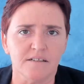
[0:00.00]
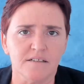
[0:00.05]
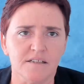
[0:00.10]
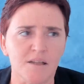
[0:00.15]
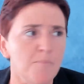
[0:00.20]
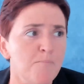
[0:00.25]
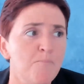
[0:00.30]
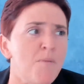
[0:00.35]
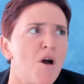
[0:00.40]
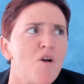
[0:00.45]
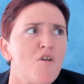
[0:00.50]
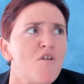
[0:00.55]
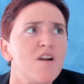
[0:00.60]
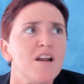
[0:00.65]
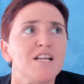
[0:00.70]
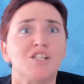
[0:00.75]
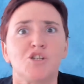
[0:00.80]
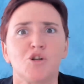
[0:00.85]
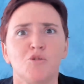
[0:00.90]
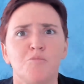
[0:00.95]
The
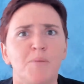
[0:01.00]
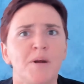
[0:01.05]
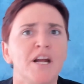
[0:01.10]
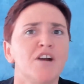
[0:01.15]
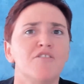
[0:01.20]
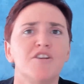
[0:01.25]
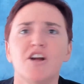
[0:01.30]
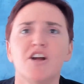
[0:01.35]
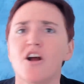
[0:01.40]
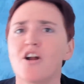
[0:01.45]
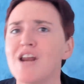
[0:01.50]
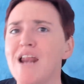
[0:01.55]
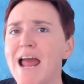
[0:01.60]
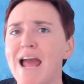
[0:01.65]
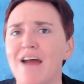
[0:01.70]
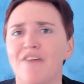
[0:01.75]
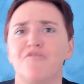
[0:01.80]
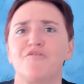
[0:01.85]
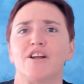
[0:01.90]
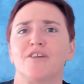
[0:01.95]
morally superior
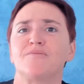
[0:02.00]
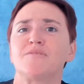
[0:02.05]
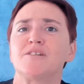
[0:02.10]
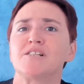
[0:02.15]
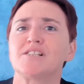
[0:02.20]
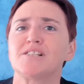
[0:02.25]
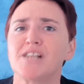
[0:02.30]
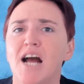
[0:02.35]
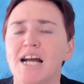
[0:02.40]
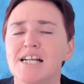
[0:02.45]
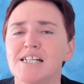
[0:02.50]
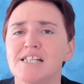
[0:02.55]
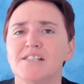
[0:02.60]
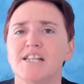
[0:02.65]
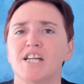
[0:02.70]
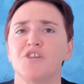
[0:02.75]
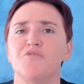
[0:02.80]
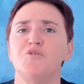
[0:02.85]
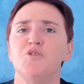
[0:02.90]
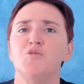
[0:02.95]
left have decided
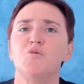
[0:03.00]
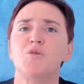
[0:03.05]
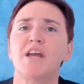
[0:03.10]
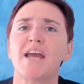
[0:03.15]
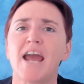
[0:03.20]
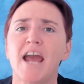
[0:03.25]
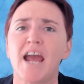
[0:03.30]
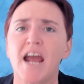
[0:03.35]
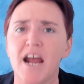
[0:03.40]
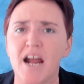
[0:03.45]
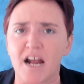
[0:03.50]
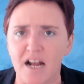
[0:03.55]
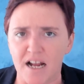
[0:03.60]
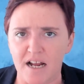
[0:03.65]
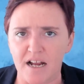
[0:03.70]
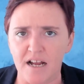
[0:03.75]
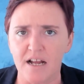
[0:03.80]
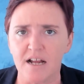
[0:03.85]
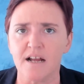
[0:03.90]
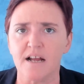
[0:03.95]
that if you
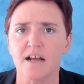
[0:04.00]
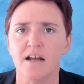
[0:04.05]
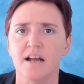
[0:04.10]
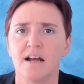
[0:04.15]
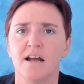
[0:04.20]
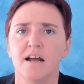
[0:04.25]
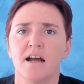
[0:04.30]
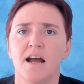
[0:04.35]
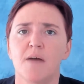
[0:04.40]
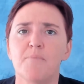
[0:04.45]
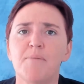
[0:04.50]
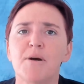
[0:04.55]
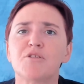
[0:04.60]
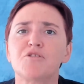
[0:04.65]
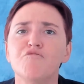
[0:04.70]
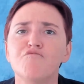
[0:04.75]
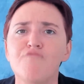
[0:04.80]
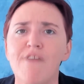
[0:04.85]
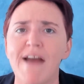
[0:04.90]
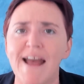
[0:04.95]
care about
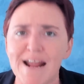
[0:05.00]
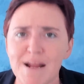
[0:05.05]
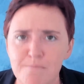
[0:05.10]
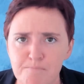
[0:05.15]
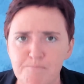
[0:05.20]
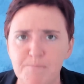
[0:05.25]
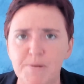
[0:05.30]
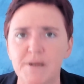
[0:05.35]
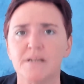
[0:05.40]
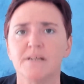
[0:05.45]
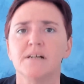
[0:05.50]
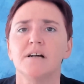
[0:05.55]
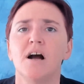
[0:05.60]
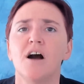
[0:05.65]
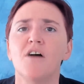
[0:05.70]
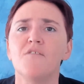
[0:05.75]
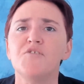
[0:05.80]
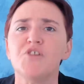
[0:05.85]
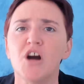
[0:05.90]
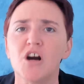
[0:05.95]
the rape
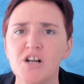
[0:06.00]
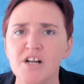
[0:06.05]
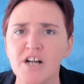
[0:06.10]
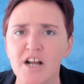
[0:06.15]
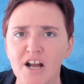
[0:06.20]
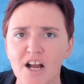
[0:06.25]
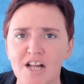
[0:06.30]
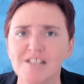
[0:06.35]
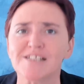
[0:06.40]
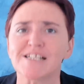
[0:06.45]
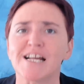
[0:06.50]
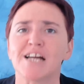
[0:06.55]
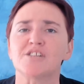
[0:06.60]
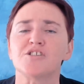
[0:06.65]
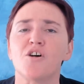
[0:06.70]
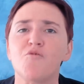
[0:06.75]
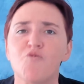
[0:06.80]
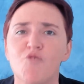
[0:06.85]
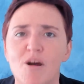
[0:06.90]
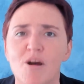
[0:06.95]
of young girls and
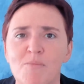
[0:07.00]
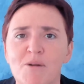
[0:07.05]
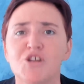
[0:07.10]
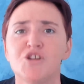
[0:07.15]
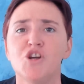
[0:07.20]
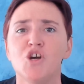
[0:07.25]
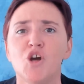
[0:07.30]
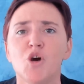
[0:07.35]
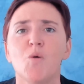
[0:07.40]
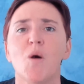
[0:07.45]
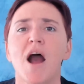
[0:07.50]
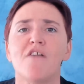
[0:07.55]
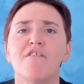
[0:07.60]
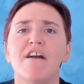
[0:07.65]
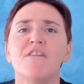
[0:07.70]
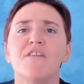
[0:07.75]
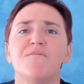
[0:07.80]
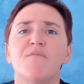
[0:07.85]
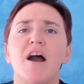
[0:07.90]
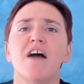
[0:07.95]
of women, you are
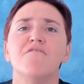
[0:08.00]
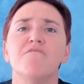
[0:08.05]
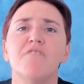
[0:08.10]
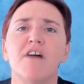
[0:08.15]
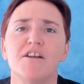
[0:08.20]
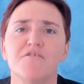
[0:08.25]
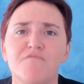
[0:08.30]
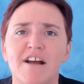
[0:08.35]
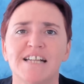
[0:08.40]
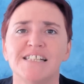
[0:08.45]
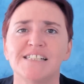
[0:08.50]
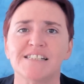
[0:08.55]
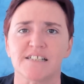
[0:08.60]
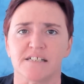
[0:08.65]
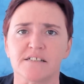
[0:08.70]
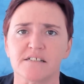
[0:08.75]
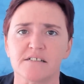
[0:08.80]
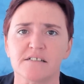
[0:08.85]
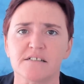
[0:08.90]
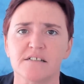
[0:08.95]
a far-right
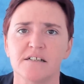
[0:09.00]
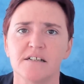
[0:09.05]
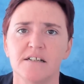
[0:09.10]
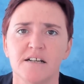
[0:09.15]
racist.